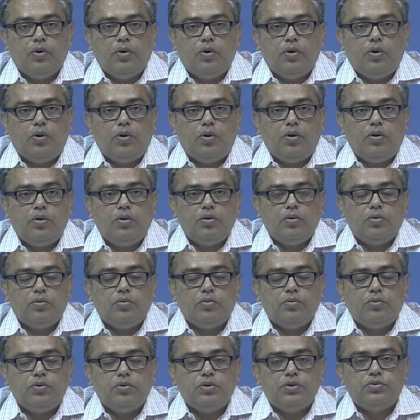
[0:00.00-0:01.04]
or
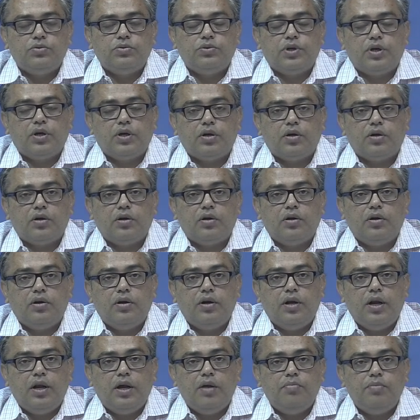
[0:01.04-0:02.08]
which you can
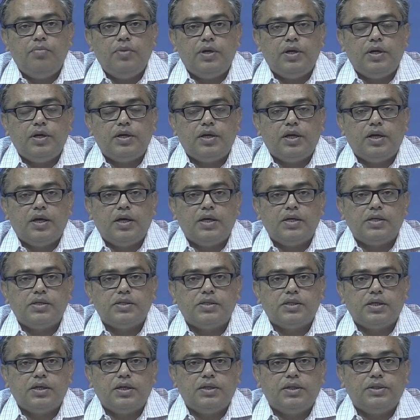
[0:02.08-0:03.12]
name it as
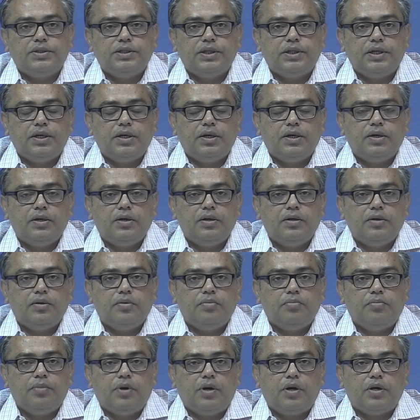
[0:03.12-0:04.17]
a general
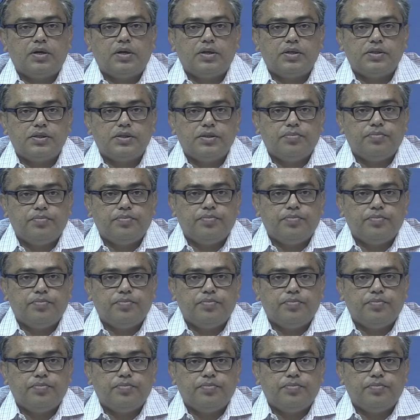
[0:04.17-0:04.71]
partnership.